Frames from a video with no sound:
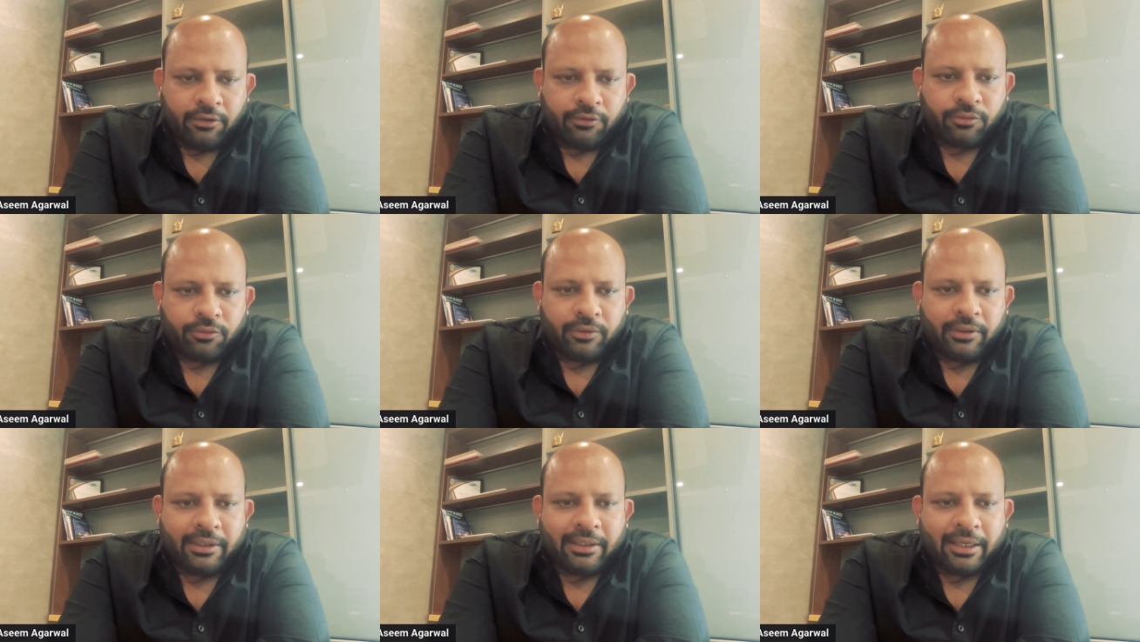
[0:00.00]

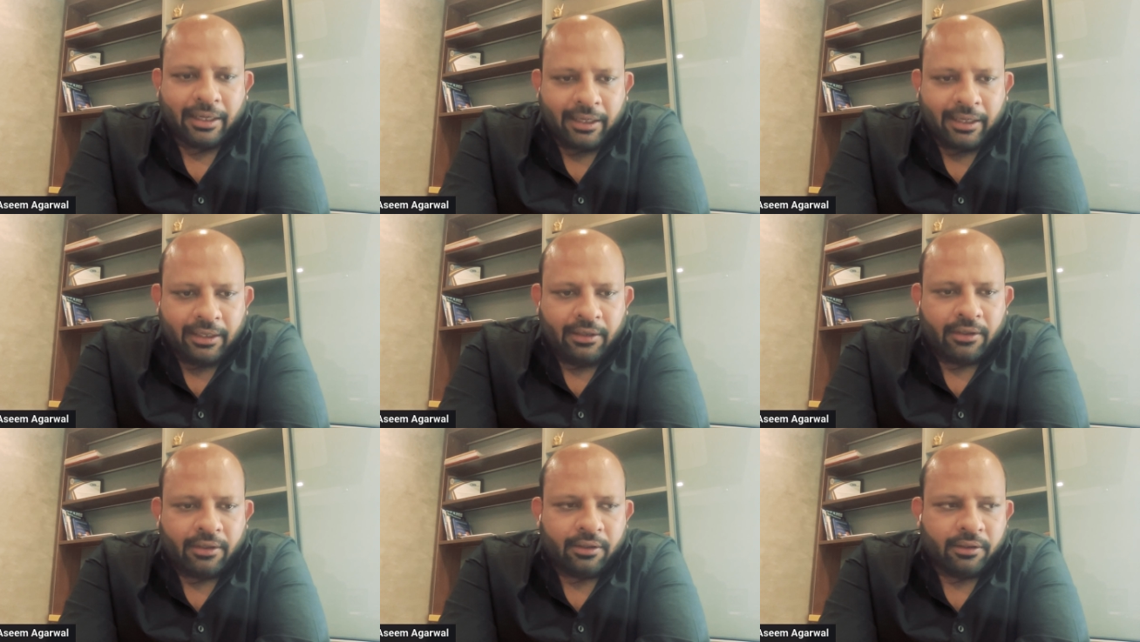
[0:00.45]
So the
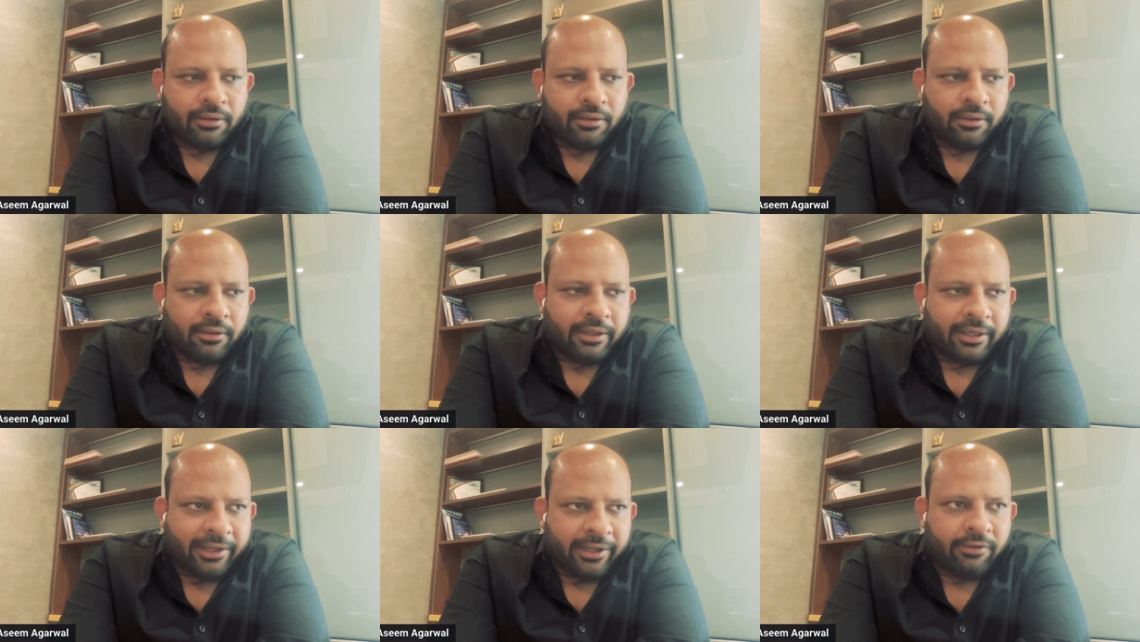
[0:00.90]
current
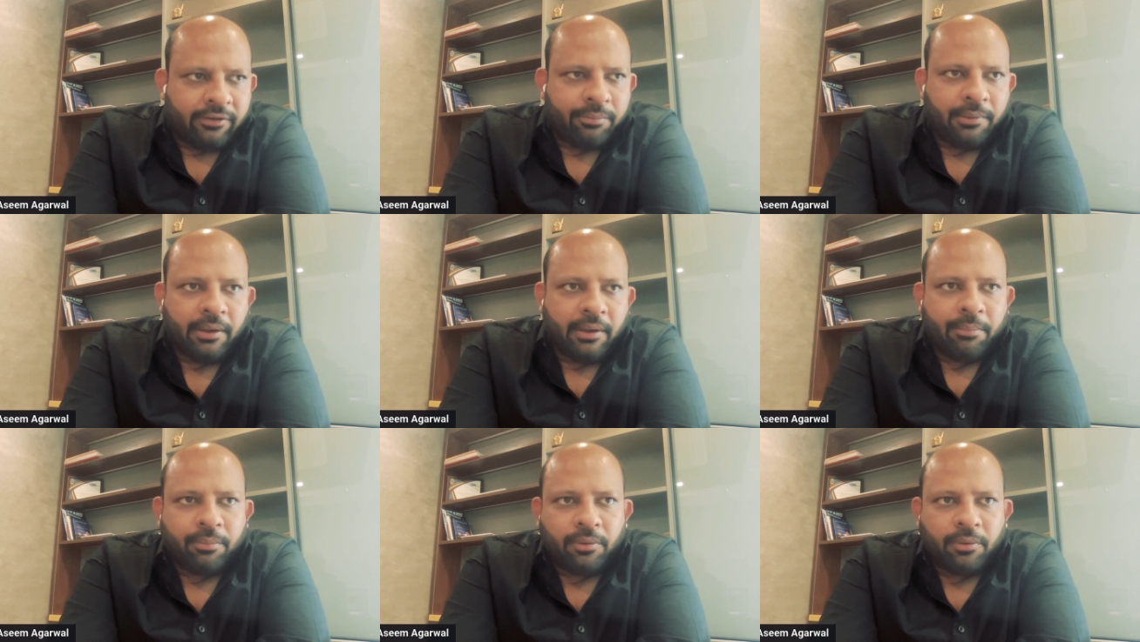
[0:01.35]

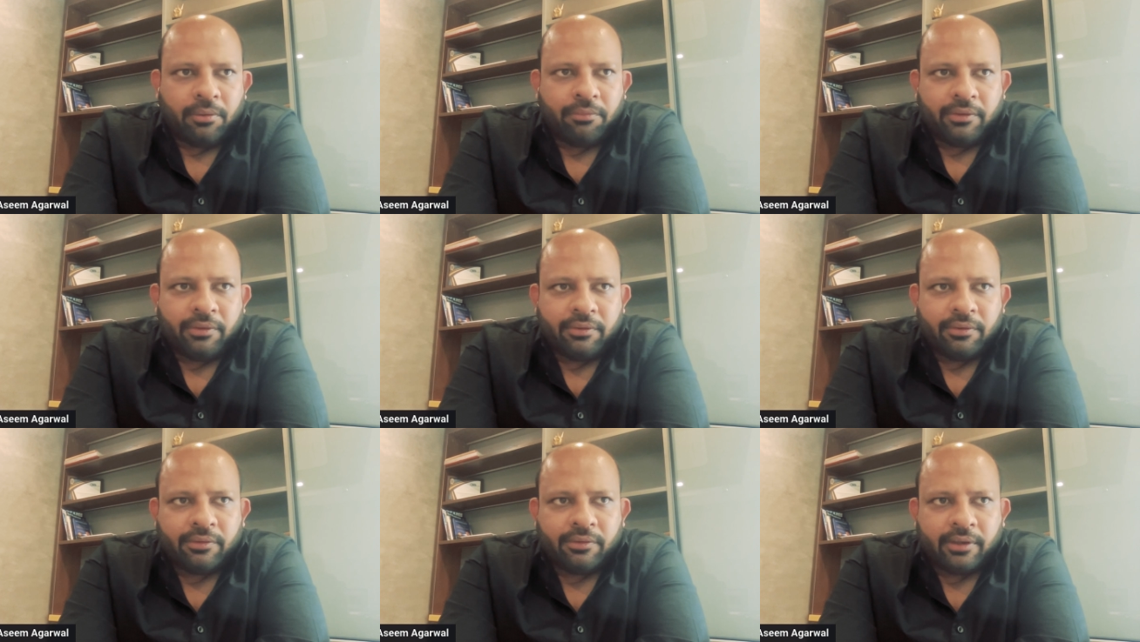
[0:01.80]
DXB airport,
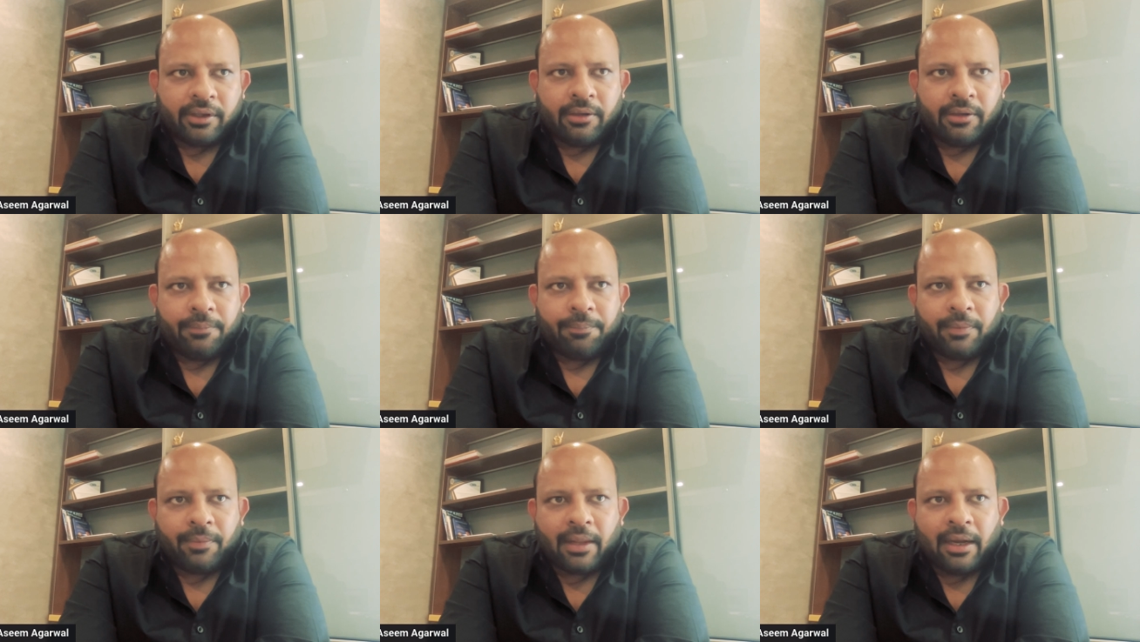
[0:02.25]
which is
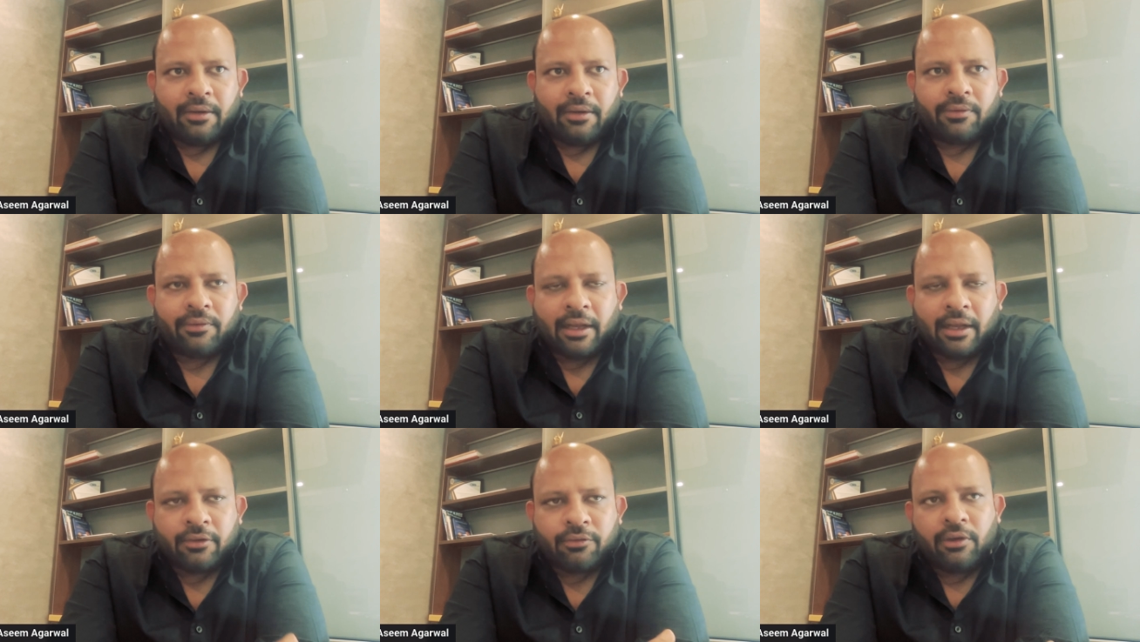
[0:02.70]
there, that
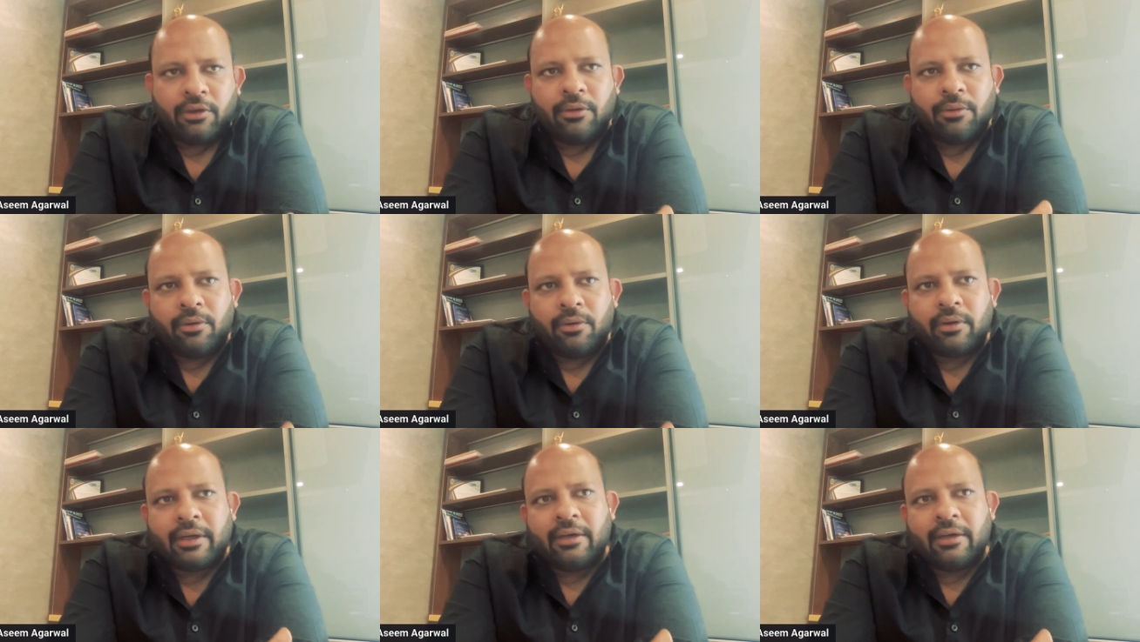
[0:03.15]
is actually
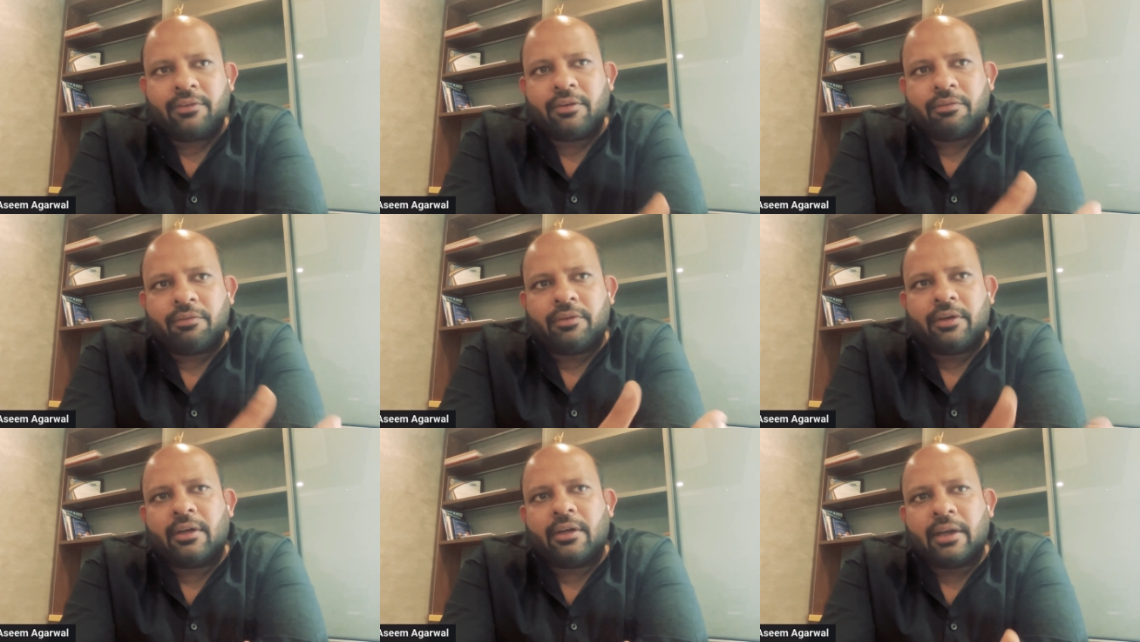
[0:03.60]
going to get
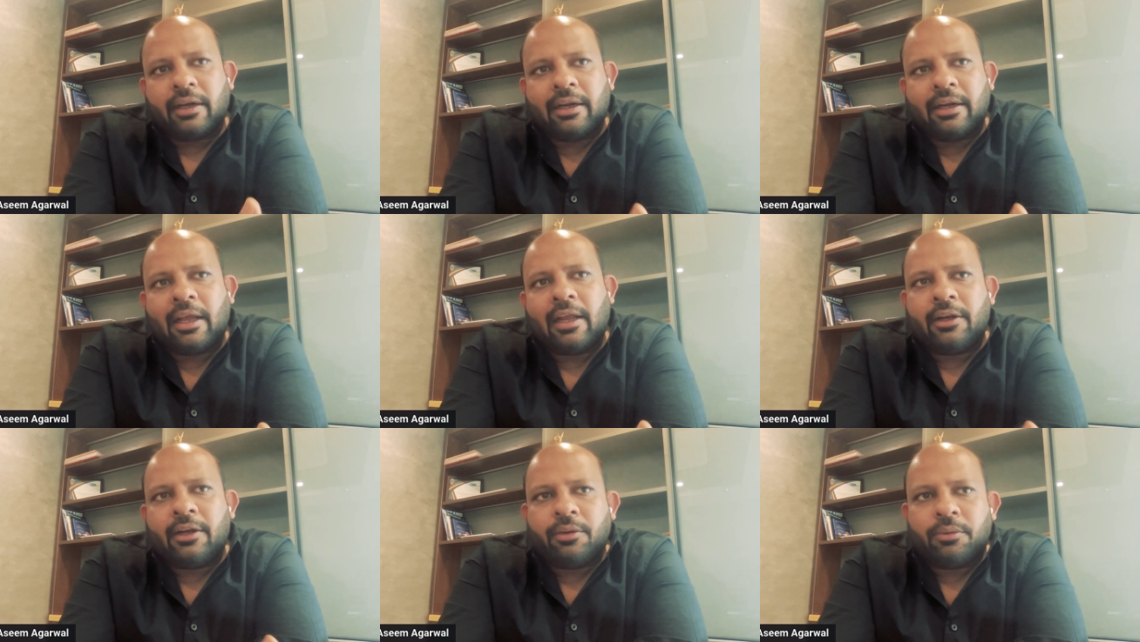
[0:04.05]
shifted
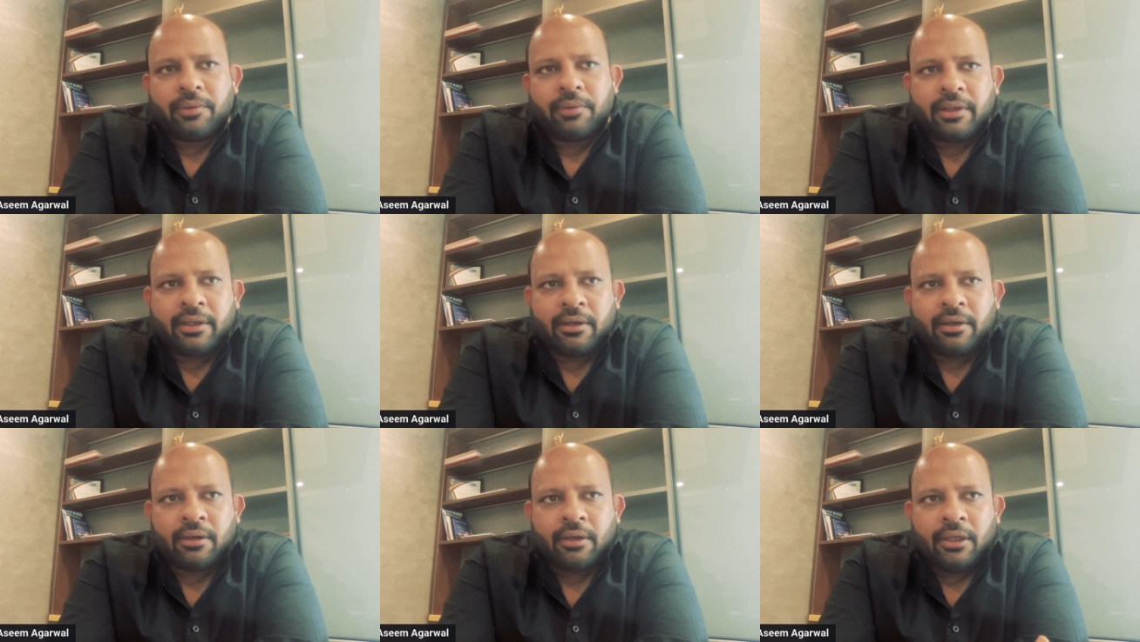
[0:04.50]
mostly over
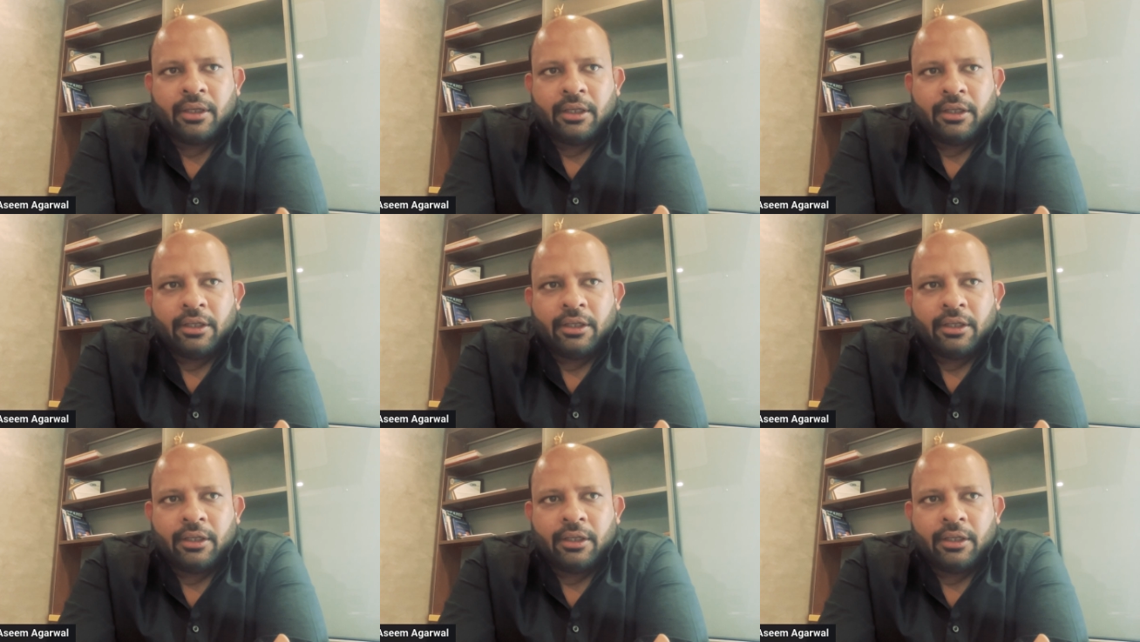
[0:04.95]
there.